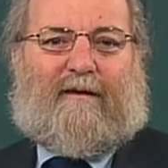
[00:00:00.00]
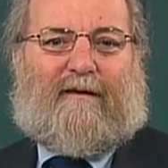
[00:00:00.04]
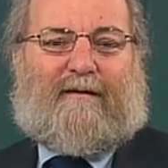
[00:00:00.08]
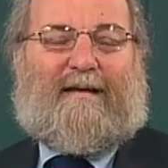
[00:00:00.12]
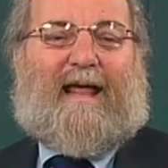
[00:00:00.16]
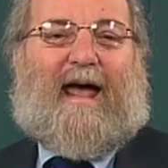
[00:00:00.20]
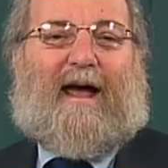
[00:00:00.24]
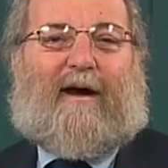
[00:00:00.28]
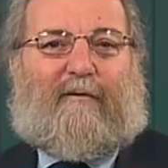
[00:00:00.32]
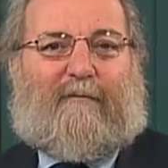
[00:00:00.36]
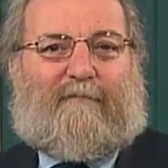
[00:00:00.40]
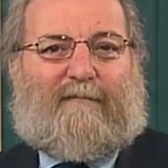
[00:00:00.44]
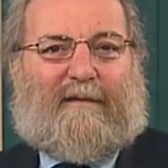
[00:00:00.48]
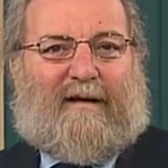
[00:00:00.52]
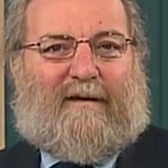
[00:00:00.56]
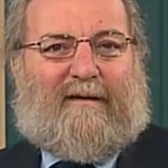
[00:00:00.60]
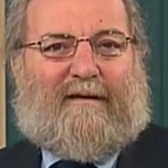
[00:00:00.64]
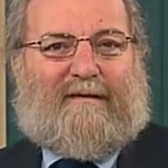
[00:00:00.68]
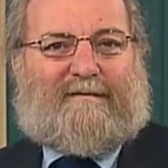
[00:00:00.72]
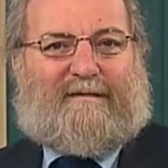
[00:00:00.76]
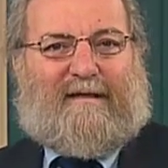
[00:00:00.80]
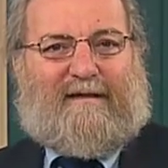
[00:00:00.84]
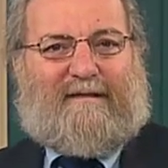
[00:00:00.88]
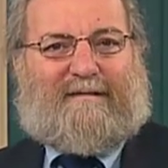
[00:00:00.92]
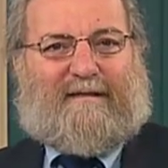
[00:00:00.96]
Now,
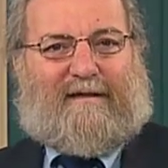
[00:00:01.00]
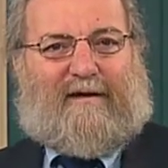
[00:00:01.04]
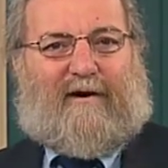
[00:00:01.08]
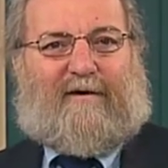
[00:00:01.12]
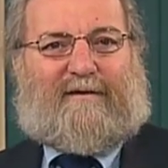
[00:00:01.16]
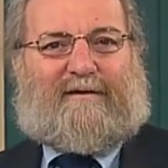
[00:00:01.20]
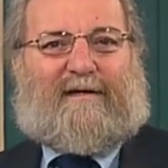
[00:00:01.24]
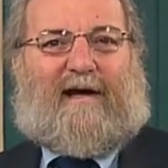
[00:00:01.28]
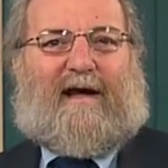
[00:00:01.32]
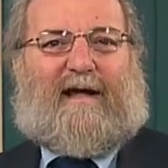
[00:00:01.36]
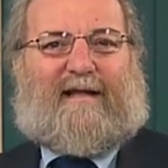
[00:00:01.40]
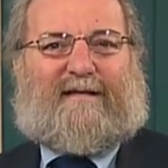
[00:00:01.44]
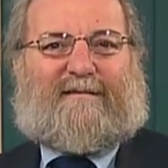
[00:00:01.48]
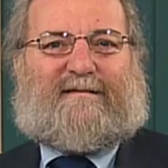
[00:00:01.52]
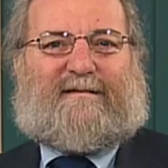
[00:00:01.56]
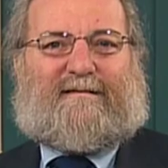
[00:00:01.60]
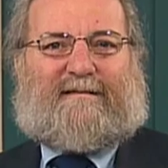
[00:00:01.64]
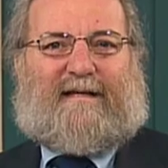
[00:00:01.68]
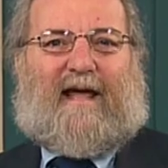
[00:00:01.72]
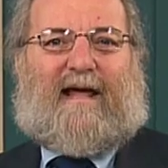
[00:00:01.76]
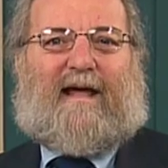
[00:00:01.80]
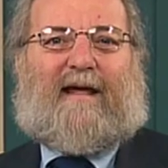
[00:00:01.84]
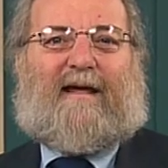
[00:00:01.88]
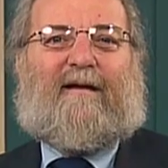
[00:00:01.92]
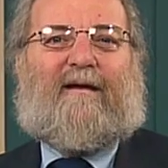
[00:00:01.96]
since in our diets
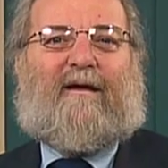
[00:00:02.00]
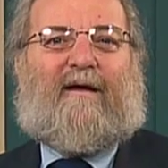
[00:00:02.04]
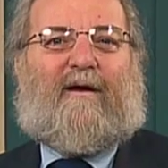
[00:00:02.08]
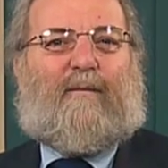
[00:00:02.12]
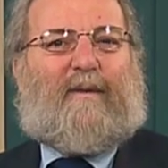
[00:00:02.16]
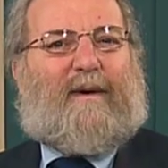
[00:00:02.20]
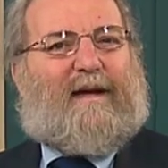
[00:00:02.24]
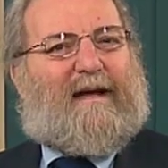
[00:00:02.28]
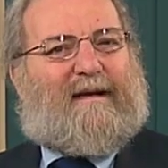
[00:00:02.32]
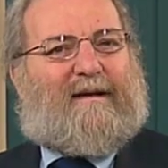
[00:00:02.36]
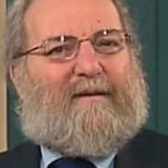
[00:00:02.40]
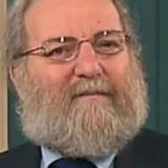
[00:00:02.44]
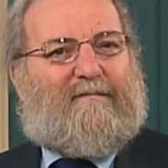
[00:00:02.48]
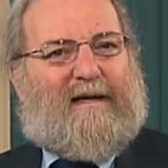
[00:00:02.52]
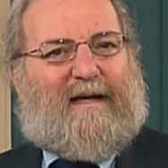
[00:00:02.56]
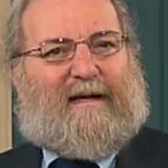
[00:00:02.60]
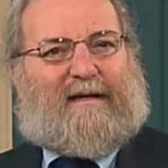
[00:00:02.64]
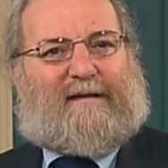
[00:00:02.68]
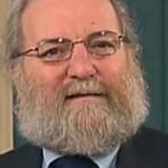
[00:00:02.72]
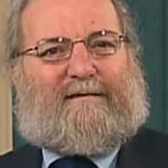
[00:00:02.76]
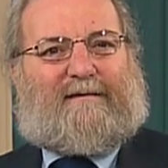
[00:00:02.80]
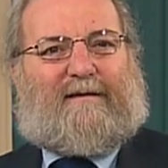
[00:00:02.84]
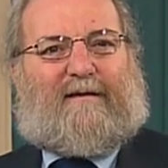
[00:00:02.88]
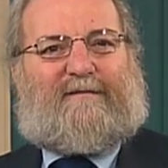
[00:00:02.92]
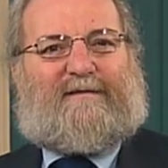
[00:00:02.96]
today we eat a
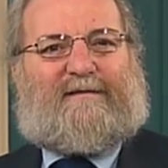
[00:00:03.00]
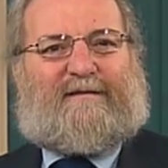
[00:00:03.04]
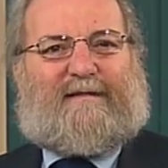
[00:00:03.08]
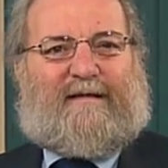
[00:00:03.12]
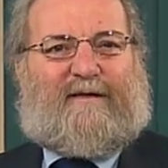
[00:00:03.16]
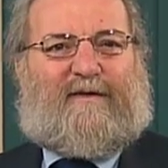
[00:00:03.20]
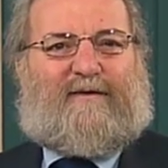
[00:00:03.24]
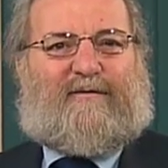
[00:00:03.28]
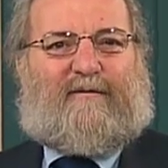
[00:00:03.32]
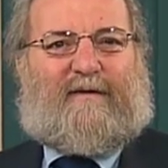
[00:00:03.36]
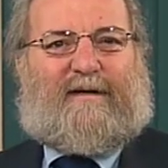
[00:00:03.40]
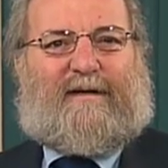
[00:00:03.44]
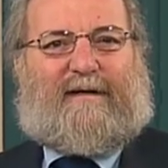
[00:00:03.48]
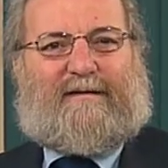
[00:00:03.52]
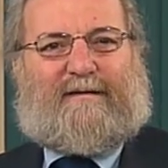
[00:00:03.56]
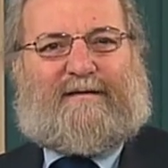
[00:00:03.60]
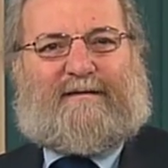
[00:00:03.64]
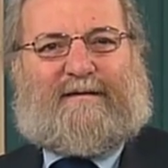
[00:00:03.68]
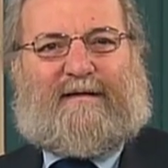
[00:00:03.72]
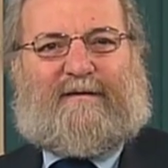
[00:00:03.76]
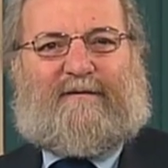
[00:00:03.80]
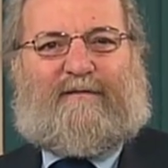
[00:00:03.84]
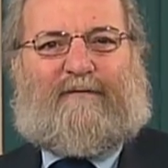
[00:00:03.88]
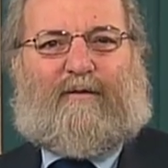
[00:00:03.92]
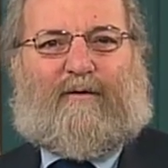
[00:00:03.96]
mix of C3 and
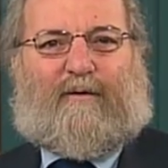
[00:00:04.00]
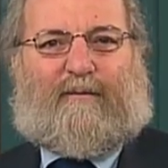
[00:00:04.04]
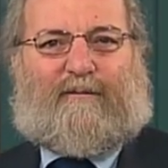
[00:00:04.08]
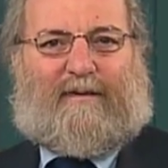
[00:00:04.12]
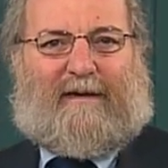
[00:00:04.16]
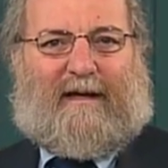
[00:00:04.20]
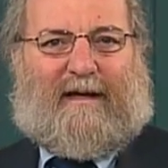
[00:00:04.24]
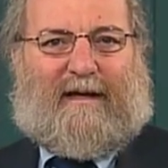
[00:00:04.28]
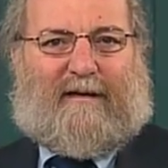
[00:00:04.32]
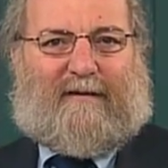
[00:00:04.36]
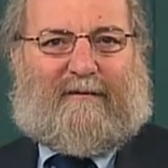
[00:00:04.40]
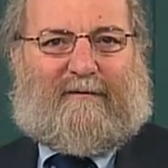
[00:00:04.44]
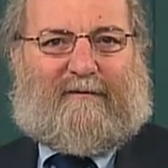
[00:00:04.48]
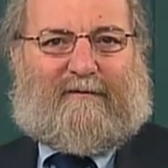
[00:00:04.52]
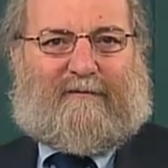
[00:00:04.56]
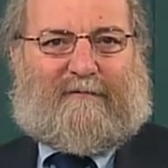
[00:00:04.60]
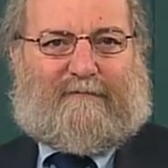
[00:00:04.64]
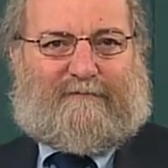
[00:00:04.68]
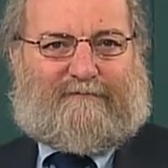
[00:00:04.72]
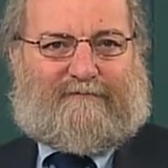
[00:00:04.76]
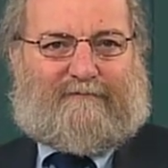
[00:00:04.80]
C4 plants,